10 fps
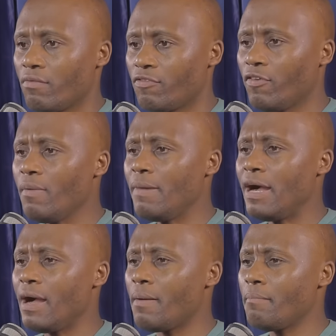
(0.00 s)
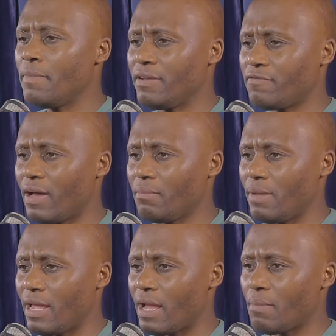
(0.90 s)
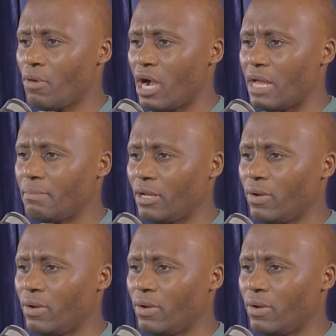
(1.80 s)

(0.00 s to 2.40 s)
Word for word: Former Midvaal Mayor Bongan